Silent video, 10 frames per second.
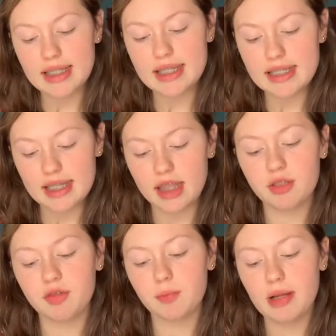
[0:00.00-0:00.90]
to see the
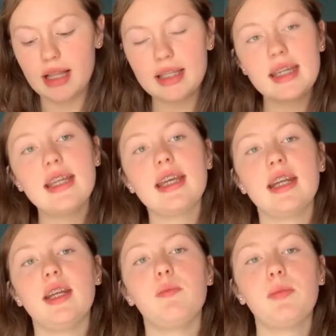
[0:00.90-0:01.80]
rebellion
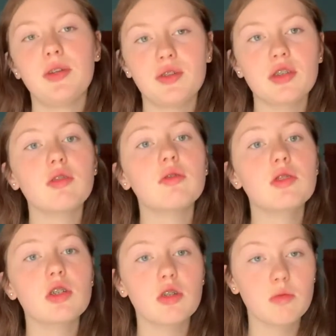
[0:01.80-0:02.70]
in imperial
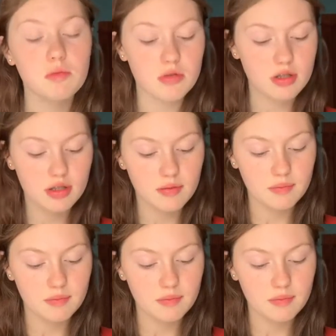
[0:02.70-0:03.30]
terms.